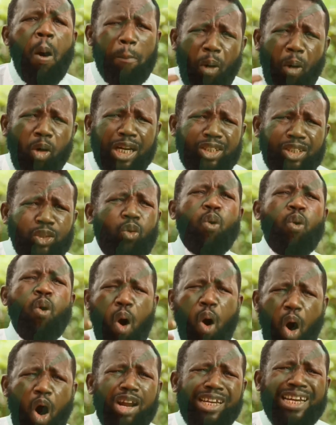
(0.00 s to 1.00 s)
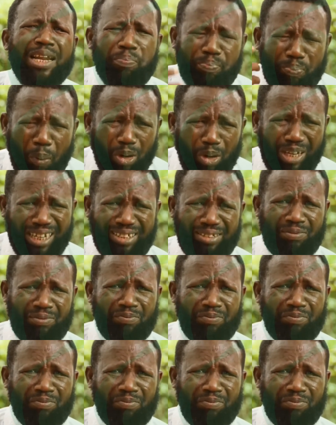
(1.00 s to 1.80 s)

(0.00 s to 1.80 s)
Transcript: Political holy bully.